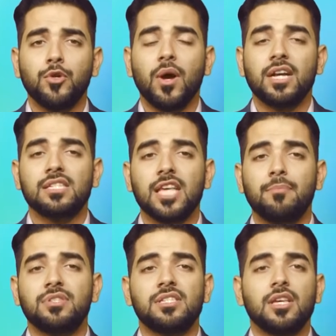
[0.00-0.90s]
who
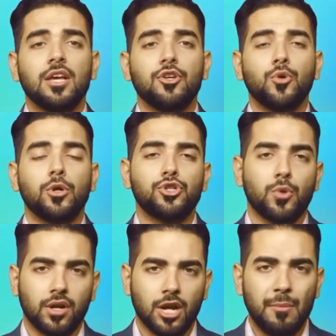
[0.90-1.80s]
accepts your
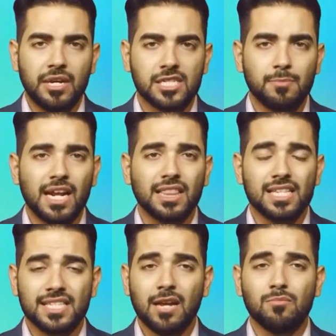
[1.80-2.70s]
shortcomings, but at the
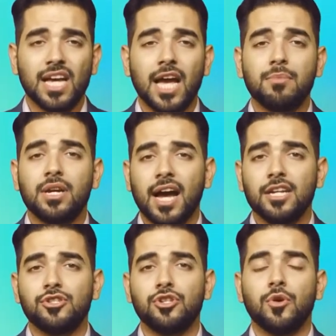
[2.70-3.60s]
same time
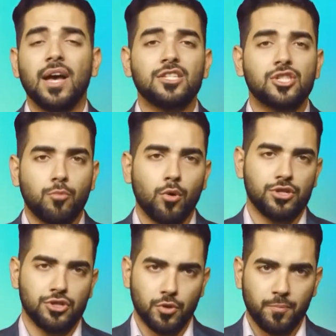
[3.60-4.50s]
guides you and
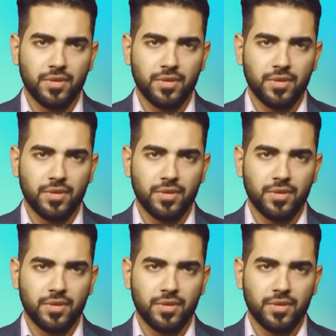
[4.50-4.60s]
supports you.